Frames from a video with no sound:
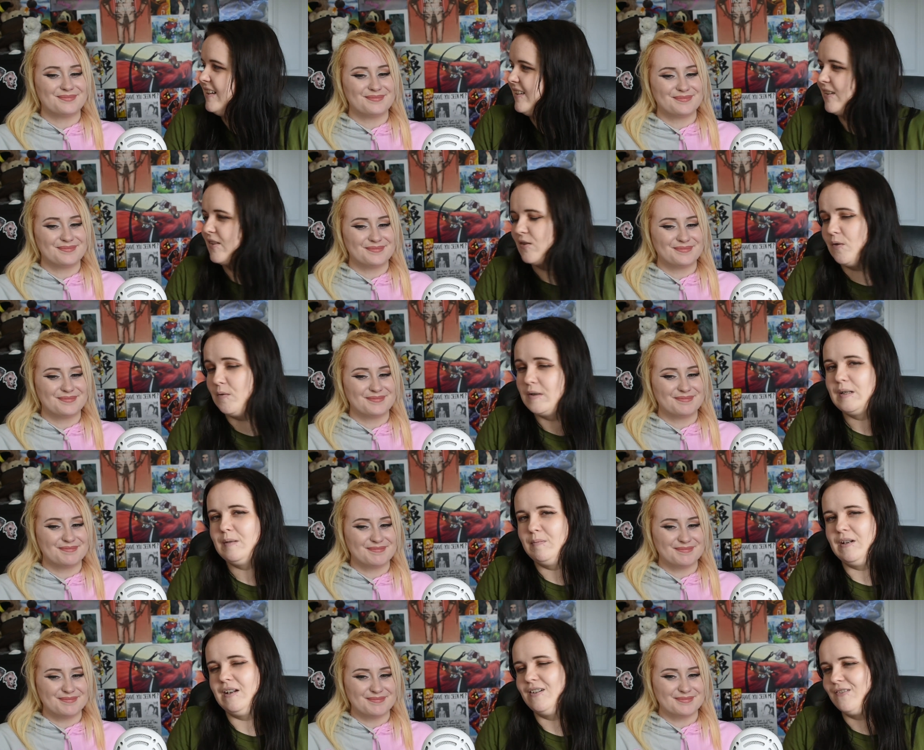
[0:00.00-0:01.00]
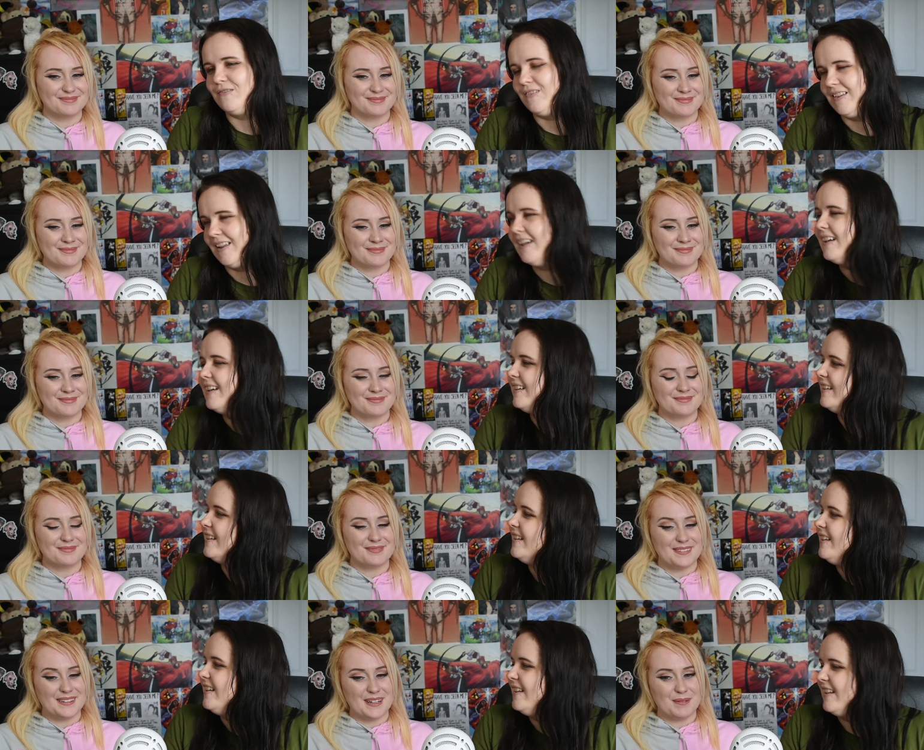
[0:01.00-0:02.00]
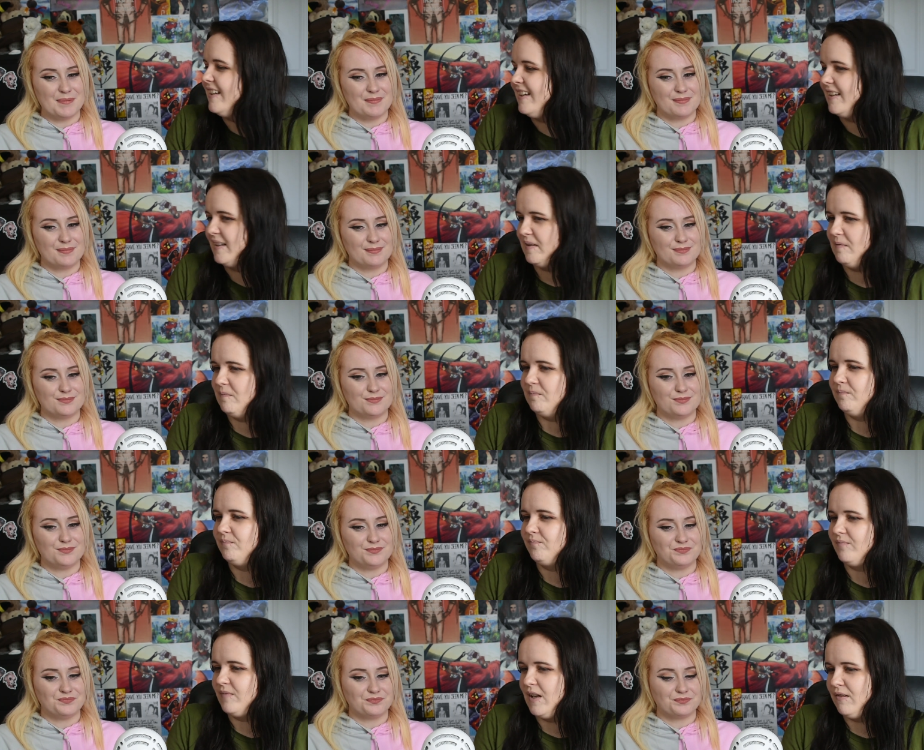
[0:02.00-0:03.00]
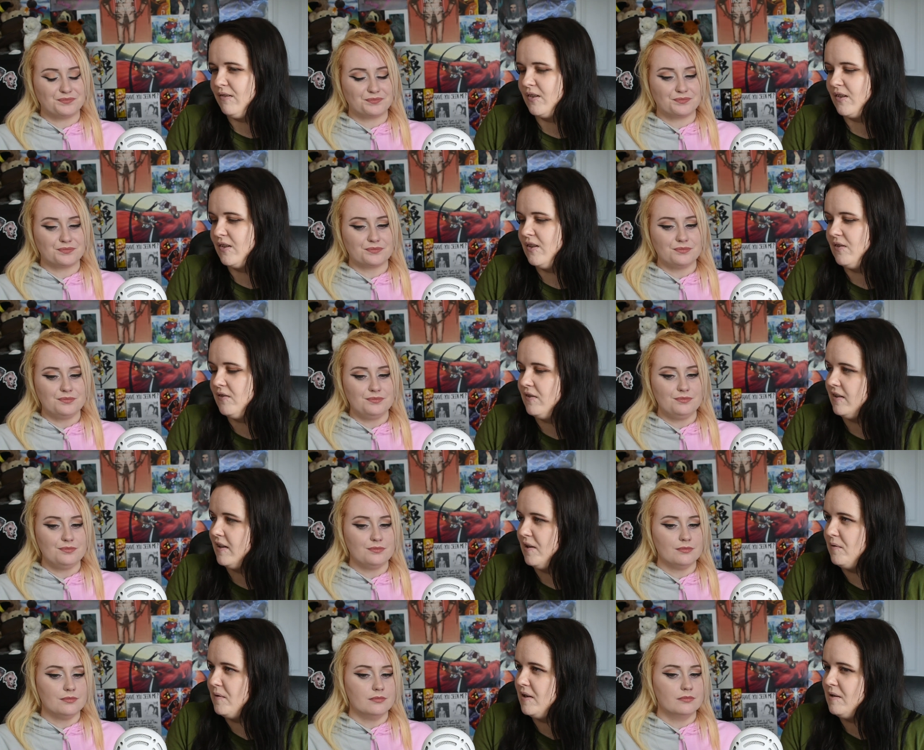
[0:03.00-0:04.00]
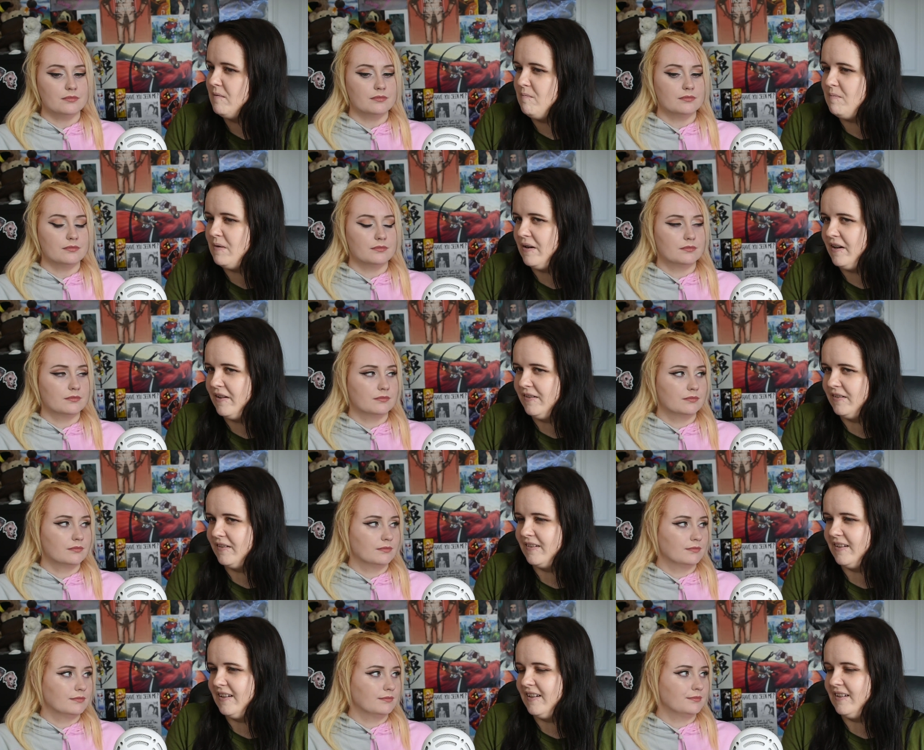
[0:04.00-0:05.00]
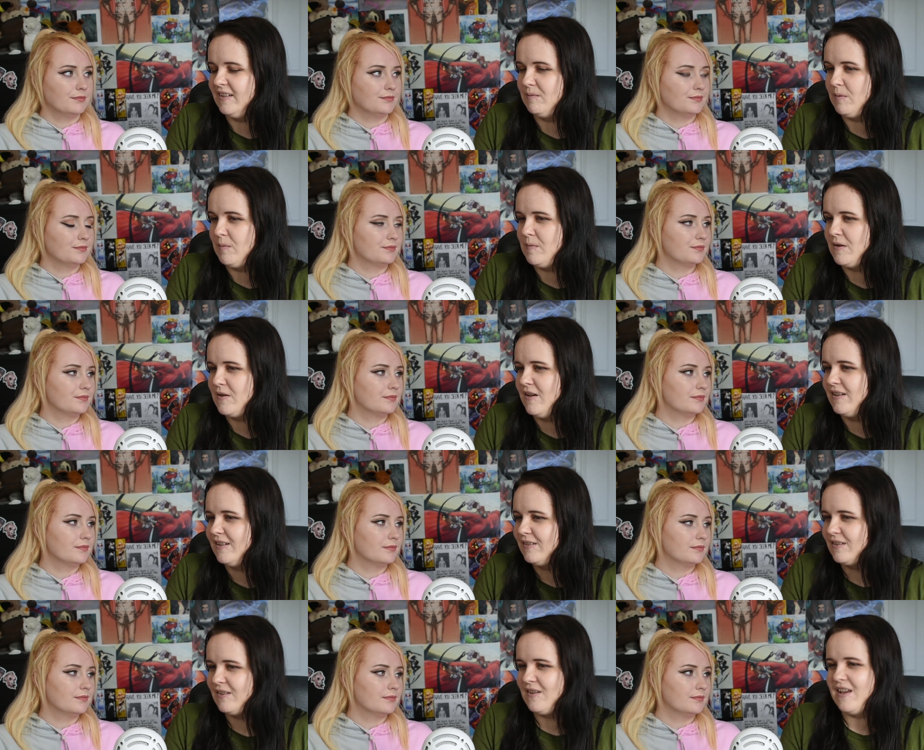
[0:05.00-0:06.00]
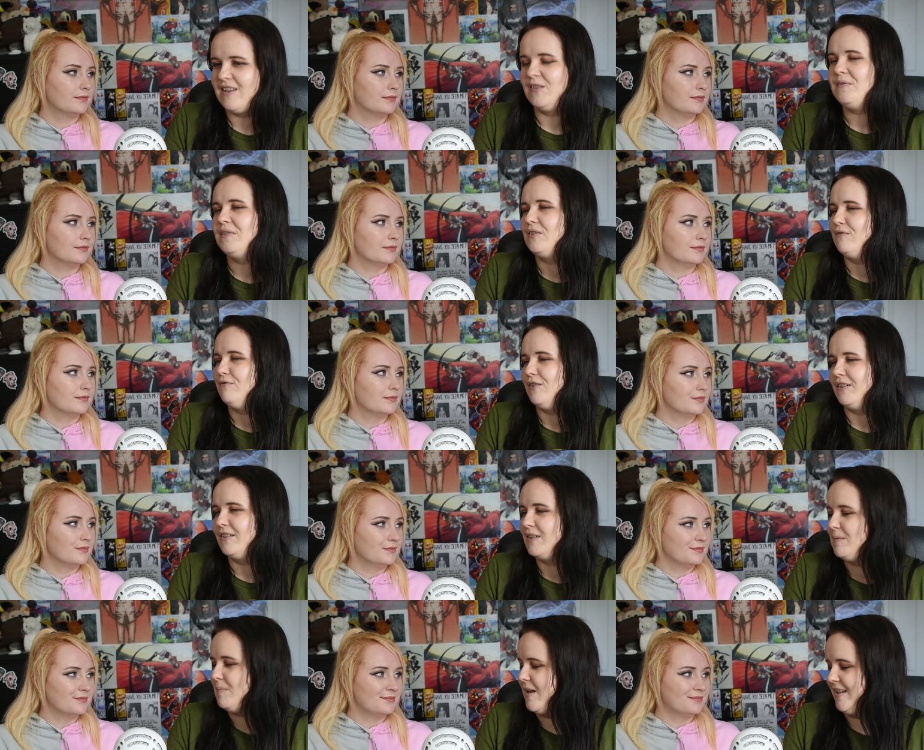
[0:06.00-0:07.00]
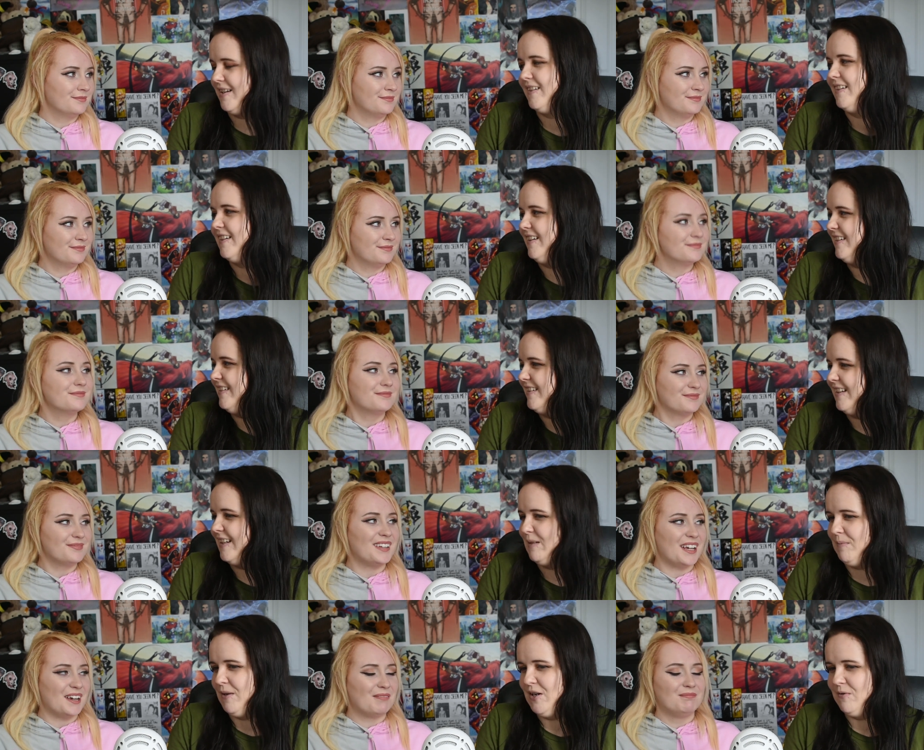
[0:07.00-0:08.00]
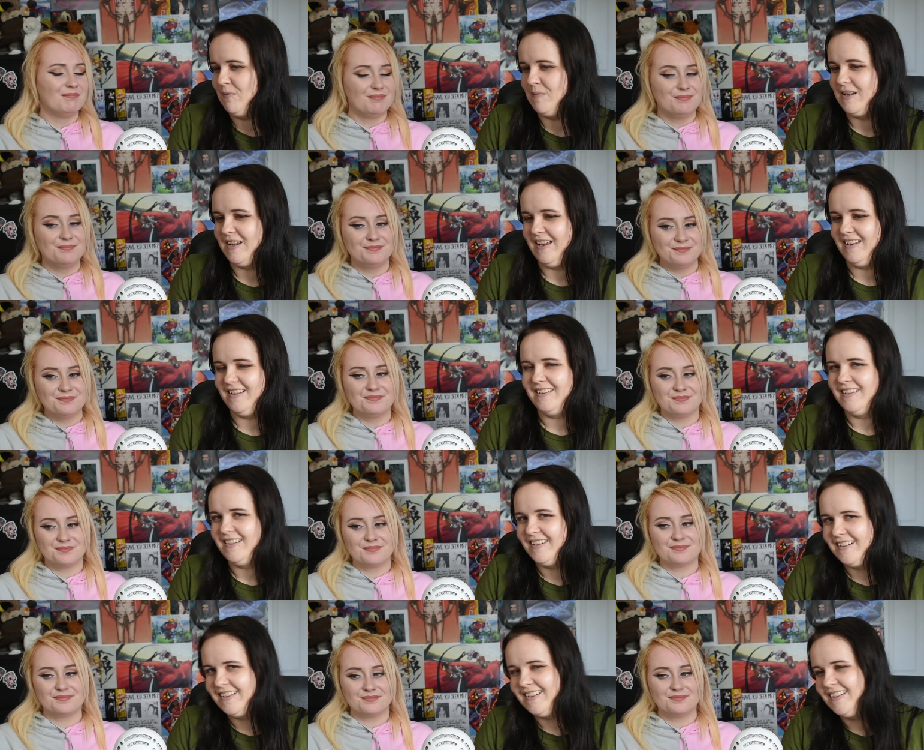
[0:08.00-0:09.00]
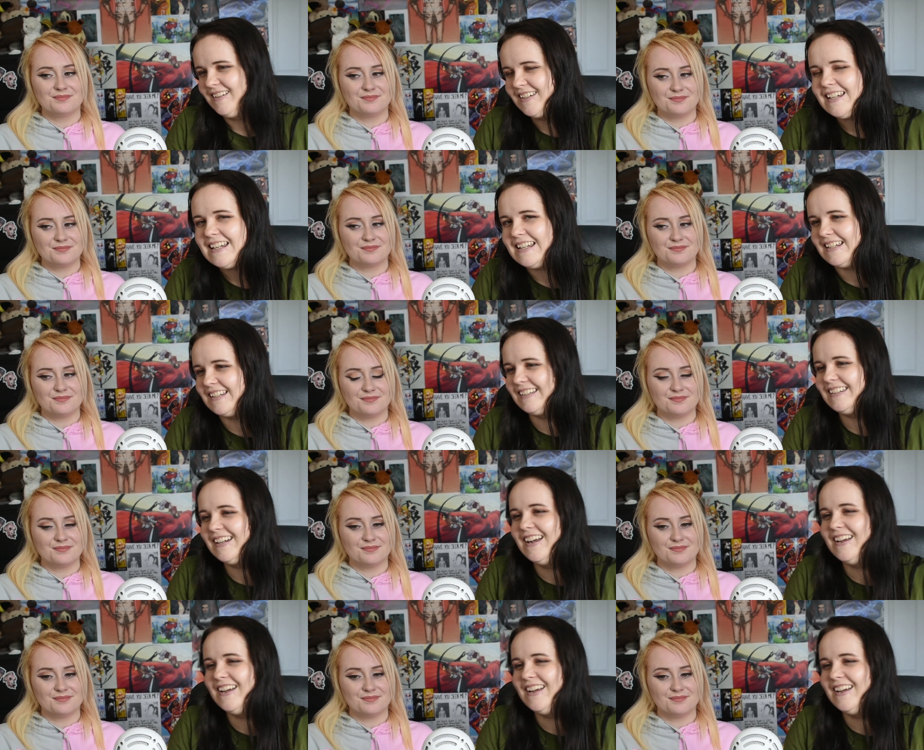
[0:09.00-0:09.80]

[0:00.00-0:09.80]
Speaker 1: There's always the potential for that. Yeah. Um, if they're gonna do it that way, but other than that, it's probably it's it's almost good fun to speculate, especially yeah. when we get teased